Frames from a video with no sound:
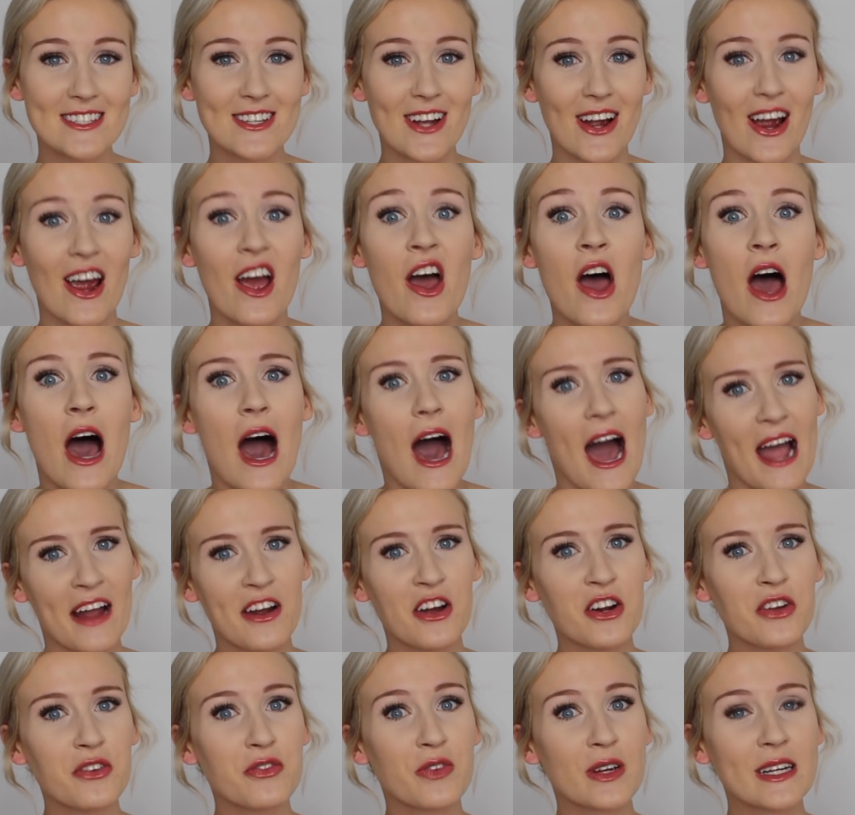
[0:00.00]
So I
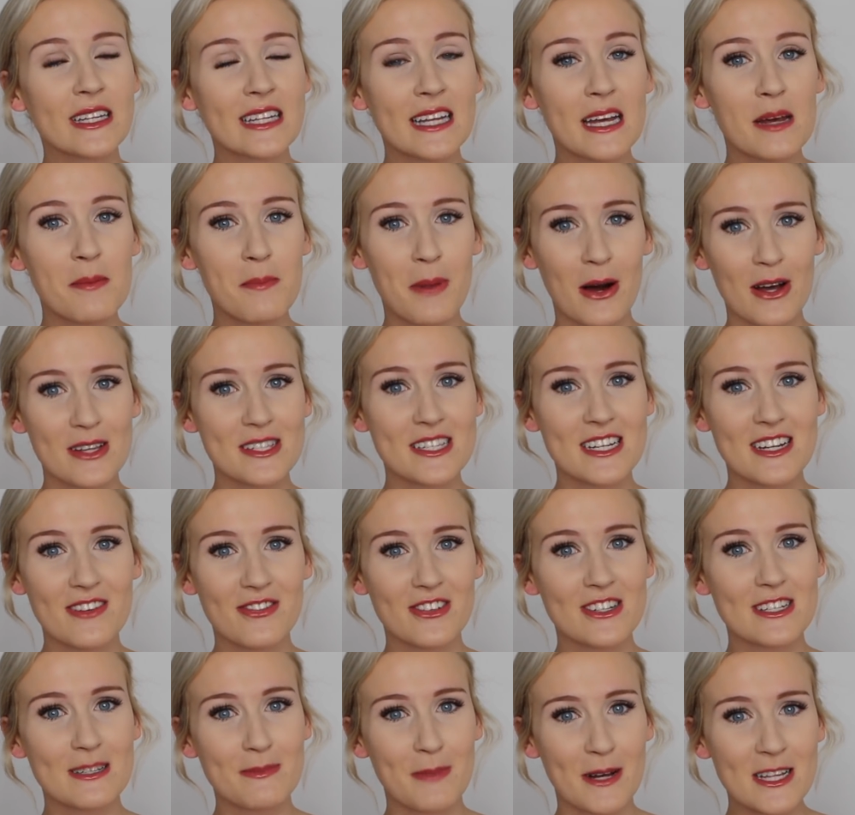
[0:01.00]
got a really
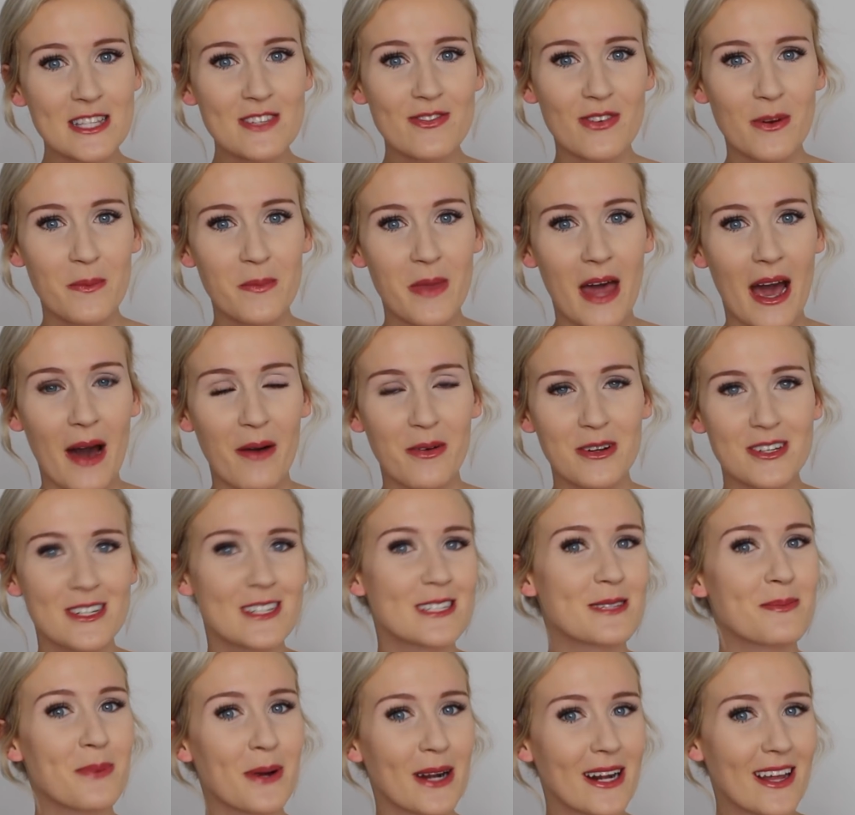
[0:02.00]
positive response from that, which
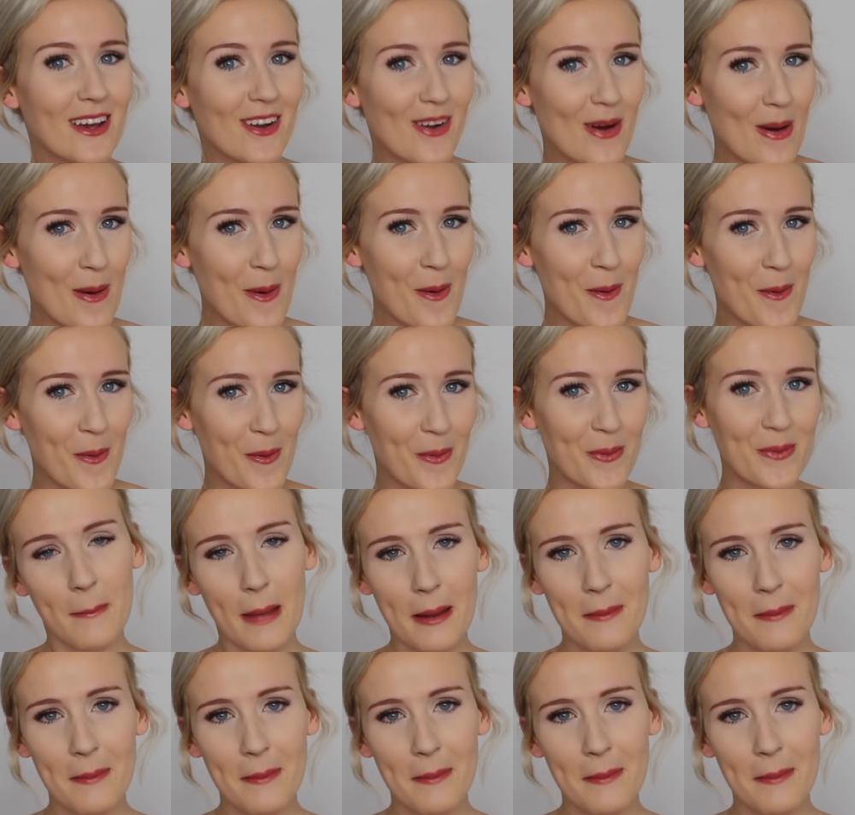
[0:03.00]
is pretty cool cool.